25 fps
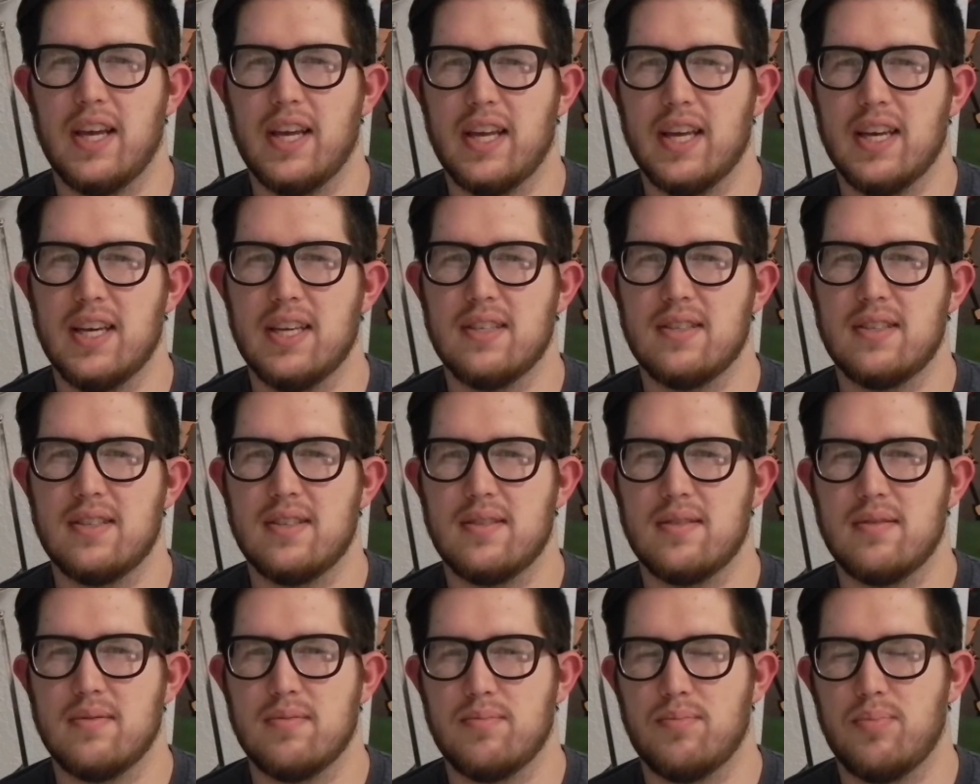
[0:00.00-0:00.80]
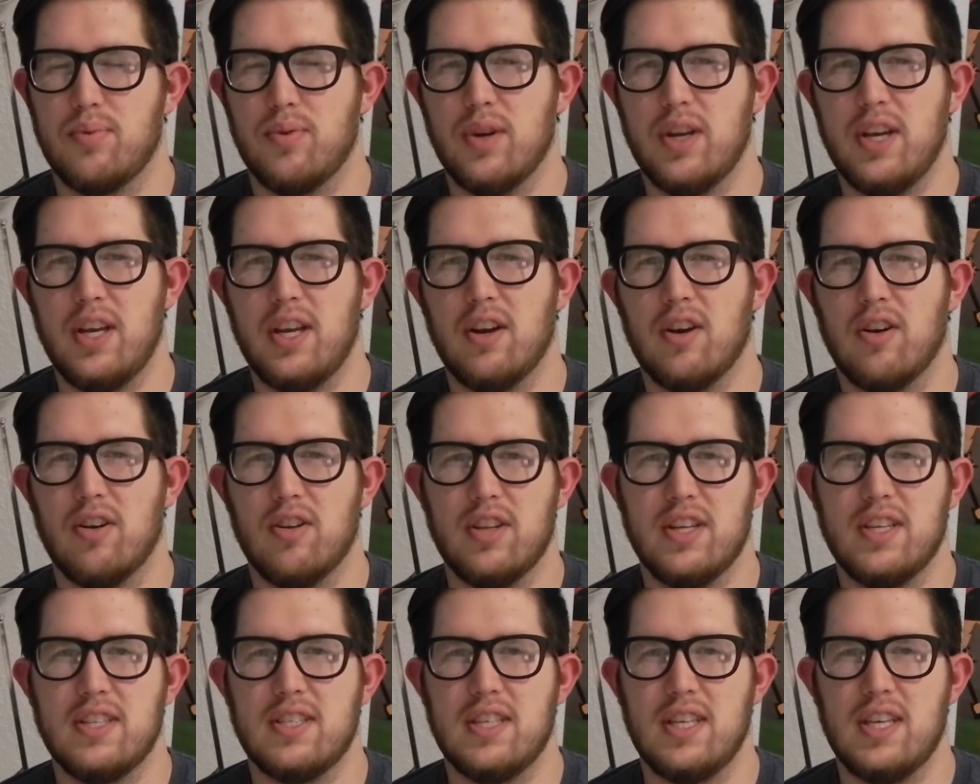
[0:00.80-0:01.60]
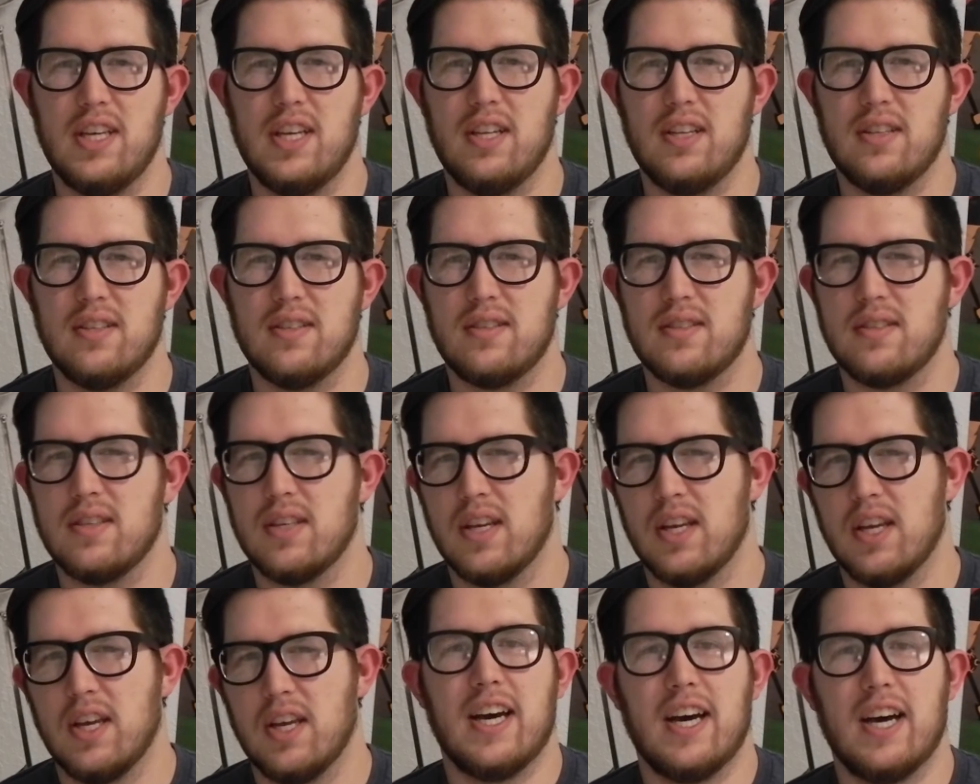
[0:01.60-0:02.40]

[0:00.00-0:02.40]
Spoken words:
I guess, pre-early teens.